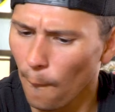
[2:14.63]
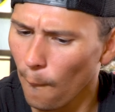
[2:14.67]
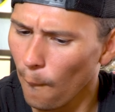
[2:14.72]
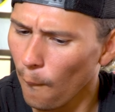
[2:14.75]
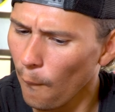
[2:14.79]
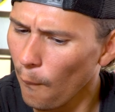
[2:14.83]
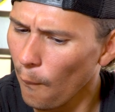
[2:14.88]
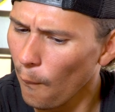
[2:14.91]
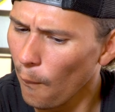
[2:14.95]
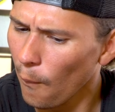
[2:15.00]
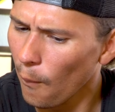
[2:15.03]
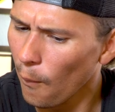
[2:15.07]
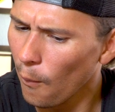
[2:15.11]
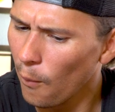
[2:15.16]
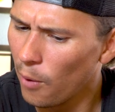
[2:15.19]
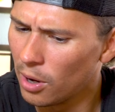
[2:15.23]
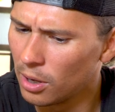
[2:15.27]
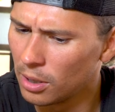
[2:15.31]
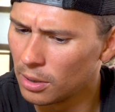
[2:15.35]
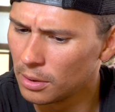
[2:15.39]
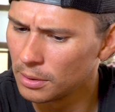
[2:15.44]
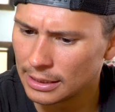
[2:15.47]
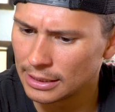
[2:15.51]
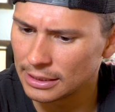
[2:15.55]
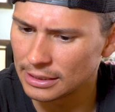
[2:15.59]

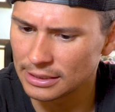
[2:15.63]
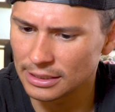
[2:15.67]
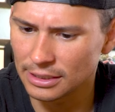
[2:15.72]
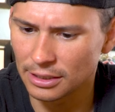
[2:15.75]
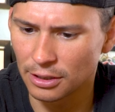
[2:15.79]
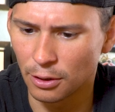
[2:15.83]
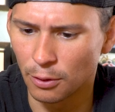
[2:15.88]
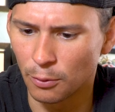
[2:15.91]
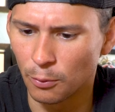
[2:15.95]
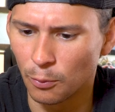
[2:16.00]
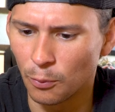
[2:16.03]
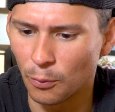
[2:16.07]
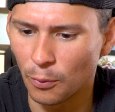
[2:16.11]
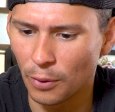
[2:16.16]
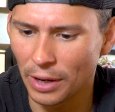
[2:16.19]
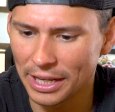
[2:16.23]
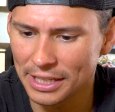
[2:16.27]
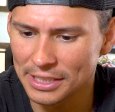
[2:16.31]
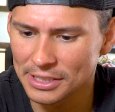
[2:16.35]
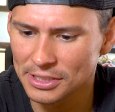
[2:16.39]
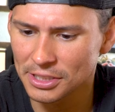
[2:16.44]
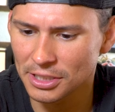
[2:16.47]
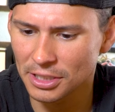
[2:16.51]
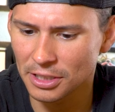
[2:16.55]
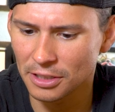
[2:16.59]
Woo! This little
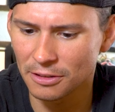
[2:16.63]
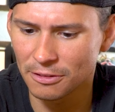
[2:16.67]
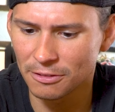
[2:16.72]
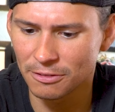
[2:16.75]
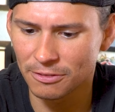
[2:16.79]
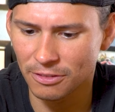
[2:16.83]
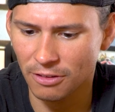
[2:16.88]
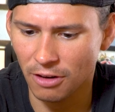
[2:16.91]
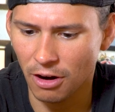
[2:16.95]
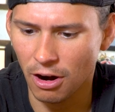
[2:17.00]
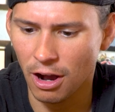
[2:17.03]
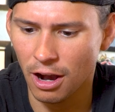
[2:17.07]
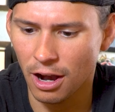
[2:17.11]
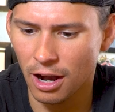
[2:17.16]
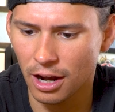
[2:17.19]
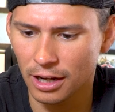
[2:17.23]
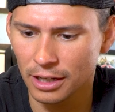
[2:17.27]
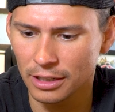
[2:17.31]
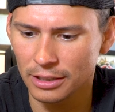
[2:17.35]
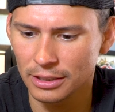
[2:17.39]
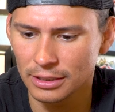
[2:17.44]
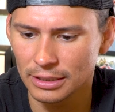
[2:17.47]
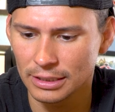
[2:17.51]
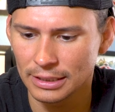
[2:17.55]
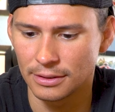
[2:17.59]
wizard
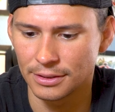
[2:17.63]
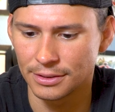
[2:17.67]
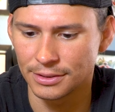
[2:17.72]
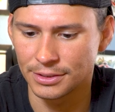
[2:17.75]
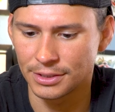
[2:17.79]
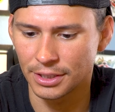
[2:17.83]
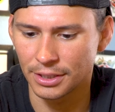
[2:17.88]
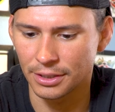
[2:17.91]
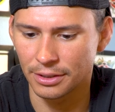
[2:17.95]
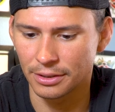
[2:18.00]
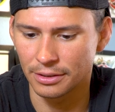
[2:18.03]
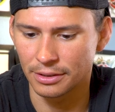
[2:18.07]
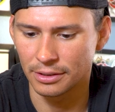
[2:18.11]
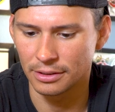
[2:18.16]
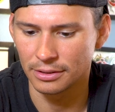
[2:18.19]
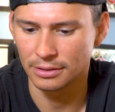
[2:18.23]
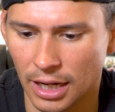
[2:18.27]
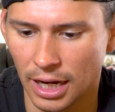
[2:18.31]
frog. Dude,